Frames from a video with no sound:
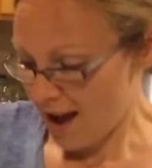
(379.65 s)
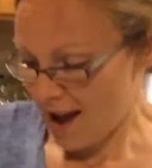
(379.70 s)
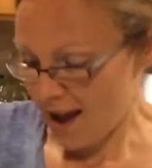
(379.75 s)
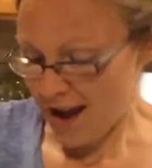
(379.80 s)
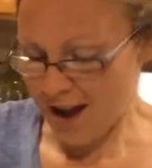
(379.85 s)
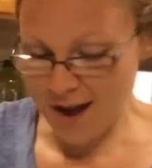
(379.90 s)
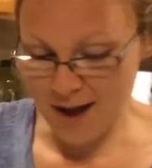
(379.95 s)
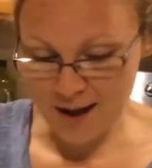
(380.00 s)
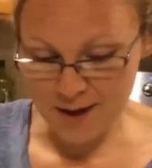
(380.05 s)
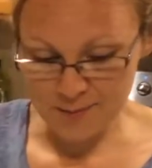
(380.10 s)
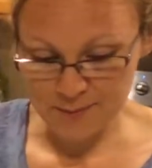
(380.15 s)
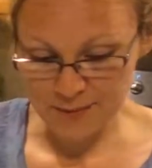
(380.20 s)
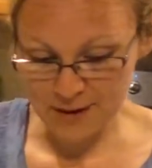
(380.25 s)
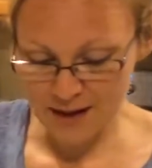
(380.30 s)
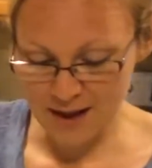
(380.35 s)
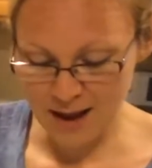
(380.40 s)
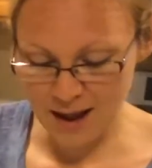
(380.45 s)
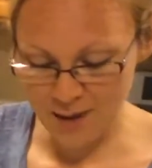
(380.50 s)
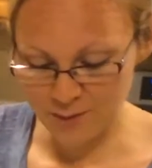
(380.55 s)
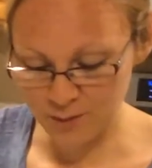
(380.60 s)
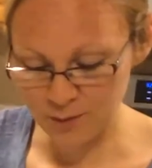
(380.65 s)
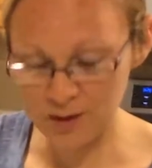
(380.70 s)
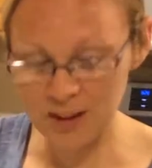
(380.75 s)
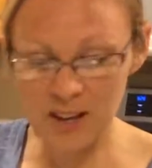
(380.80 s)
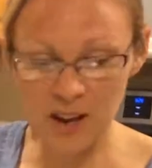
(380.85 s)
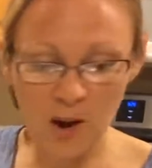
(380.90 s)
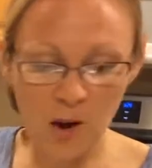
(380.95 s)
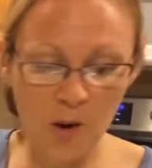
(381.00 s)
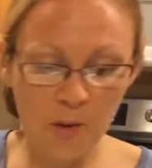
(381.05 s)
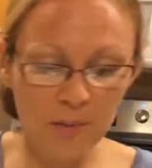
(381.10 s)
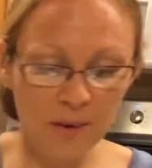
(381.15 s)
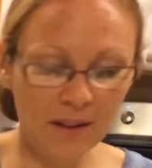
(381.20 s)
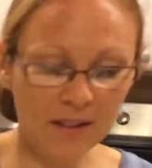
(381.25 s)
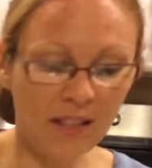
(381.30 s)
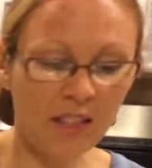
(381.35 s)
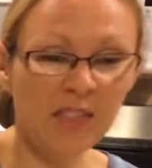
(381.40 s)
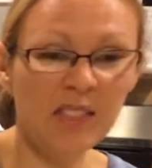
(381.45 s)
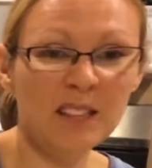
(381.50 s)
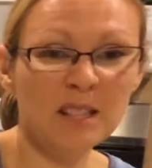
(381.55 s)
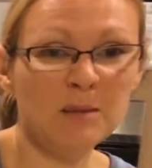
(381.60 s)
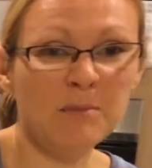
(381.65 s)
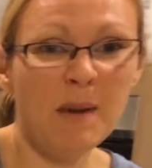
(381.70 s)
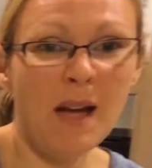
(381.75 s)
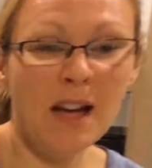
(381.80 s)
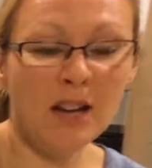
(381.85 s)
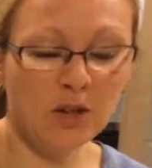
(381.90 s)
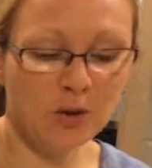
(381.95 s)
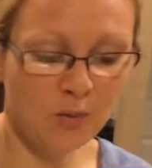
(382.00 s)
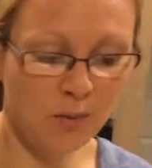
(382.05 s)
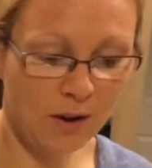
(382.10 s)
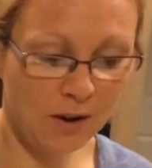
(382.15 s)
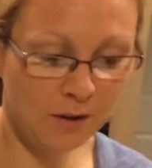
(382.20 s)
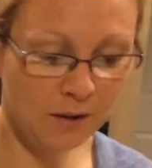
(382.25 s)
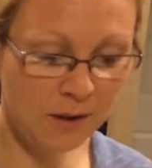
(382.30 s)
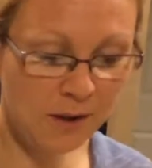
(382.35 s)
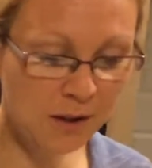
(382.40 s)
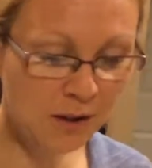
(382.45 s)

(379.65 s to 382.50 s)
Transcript: I'm really hoping that this batch will.